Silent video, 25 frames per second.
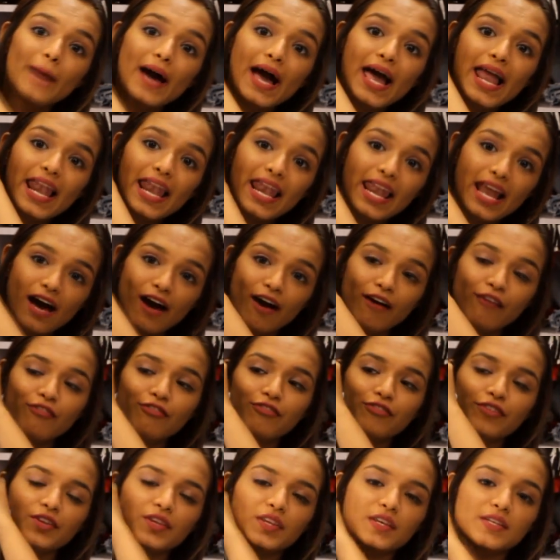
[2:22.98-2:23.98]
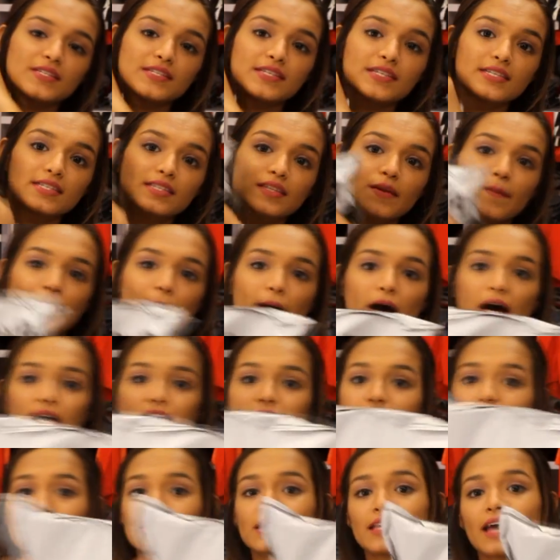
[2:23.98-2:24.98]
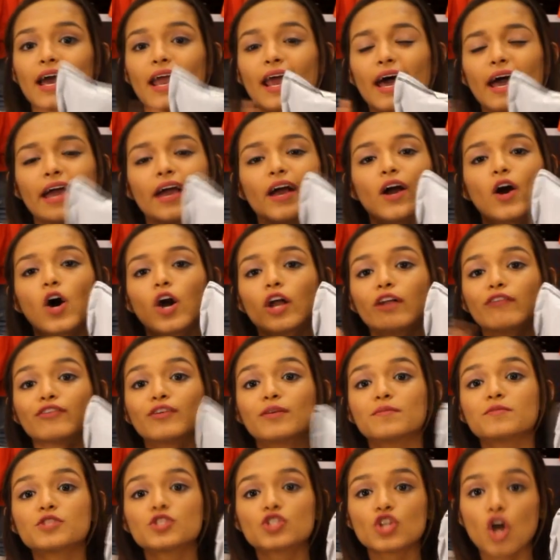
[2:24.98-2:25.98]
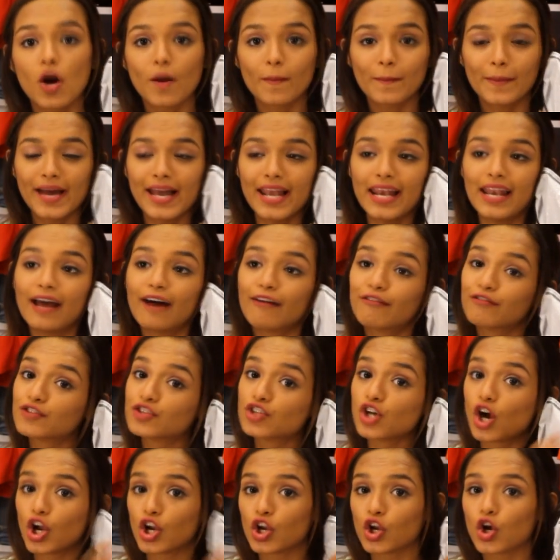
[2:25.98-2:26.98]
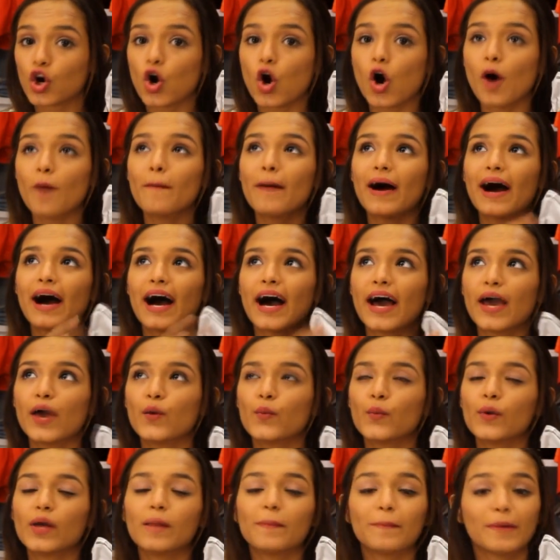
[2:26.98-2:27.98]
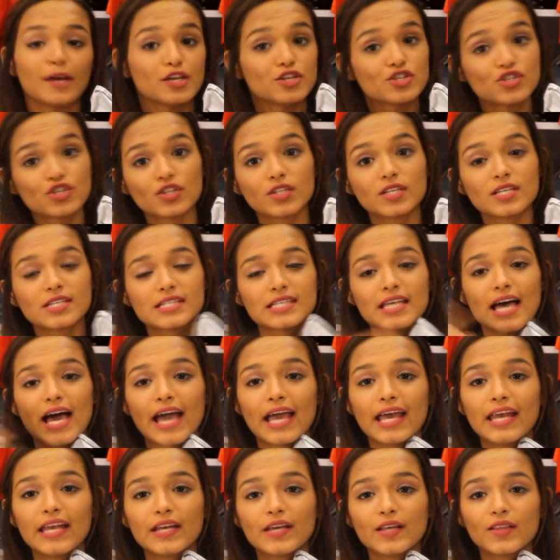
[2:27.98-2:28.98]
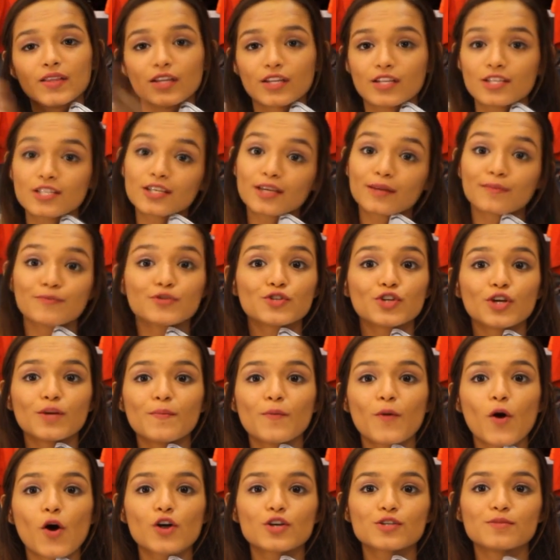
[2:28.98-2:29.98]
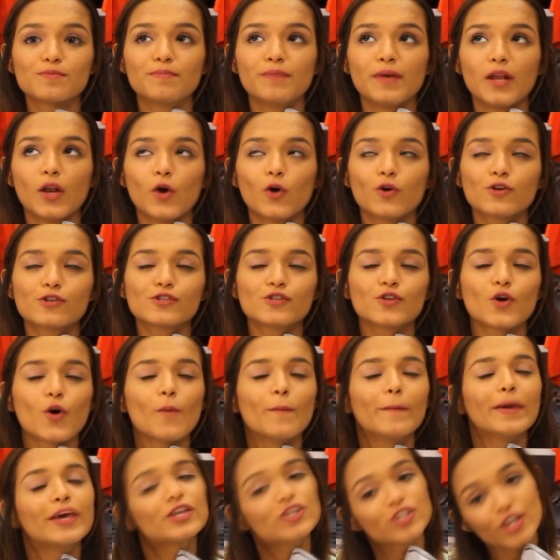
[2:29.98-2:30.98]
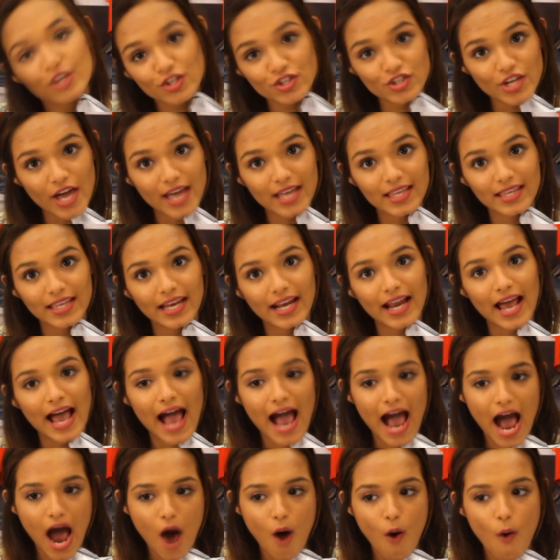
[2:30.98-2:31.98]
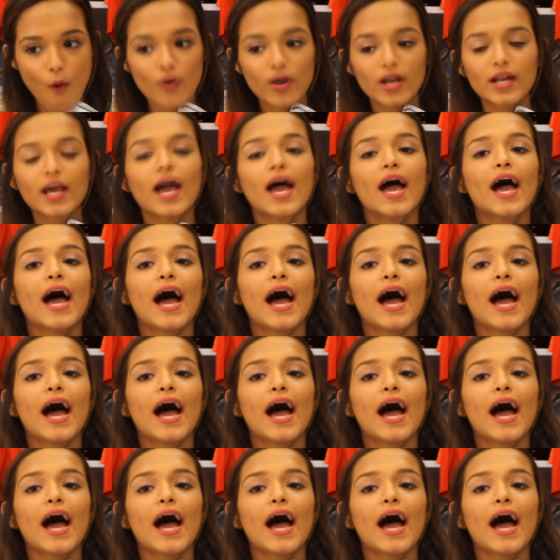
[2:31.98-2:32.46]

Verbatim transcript: by Love, this is the parcel that I got from stockbylove.com. I will mention the site in the description box below, so make sure you check that out.